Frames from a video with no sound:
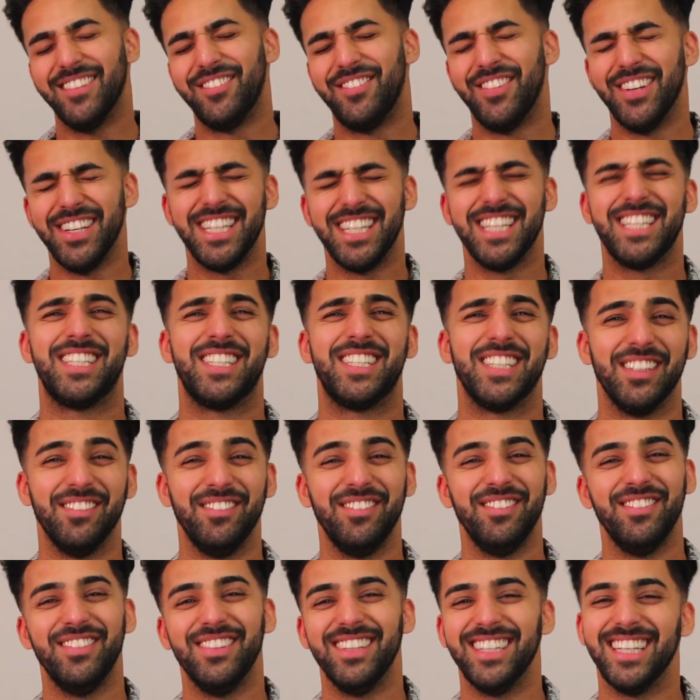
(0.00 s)

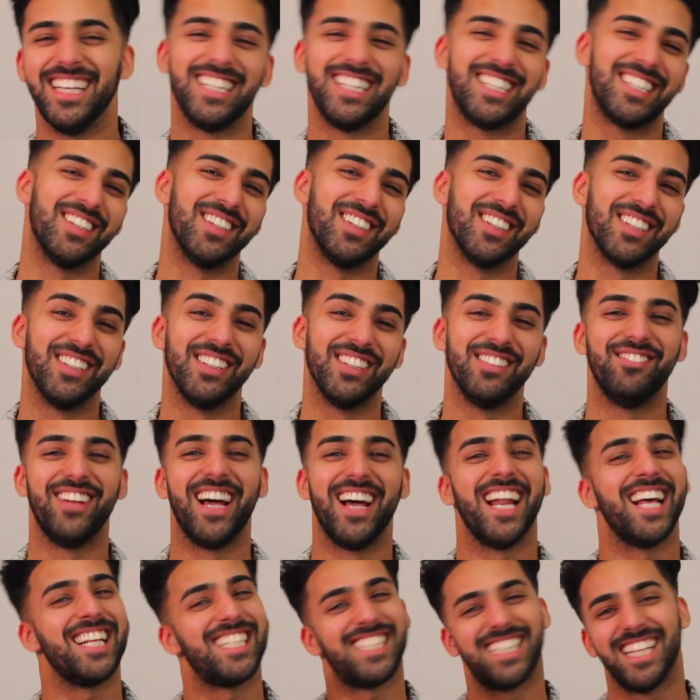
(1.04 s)
FouseyTube. It's all good,
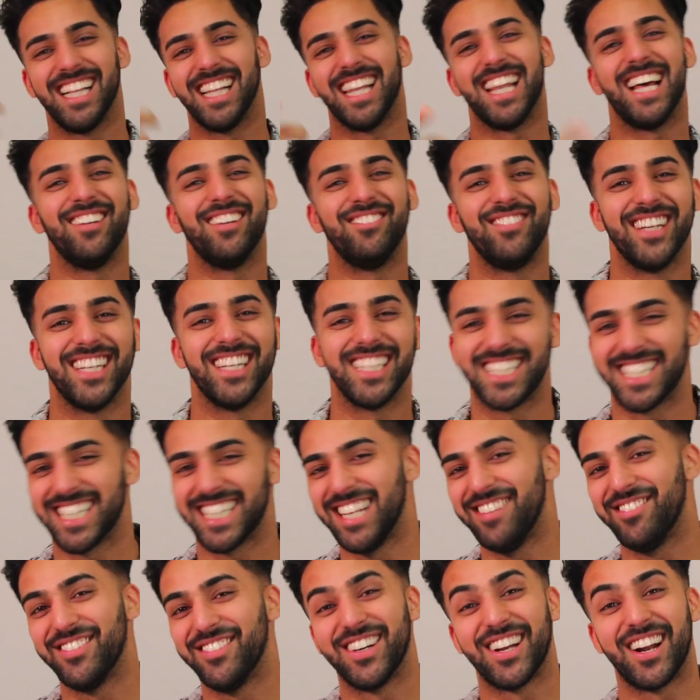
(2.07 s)
man. I still love you.
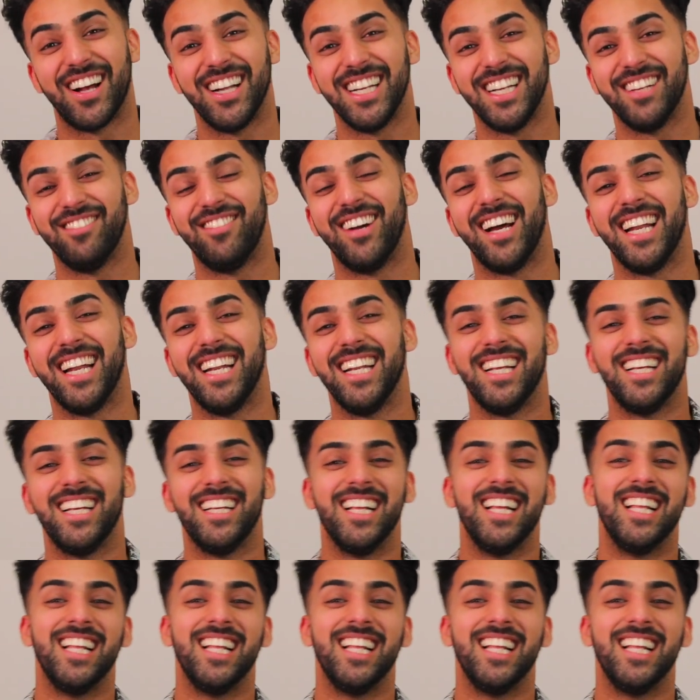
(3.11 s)
Slim, good on you, man.